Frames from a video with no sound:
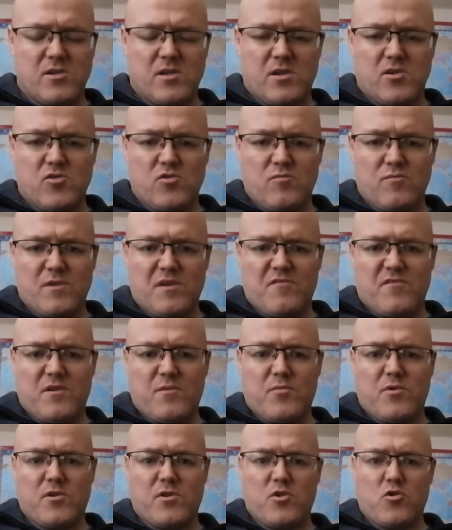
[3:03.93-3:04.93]
assumed
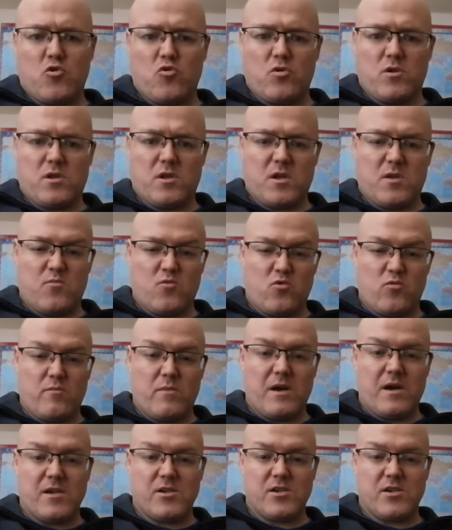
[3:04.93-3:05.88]
everybody who had come on my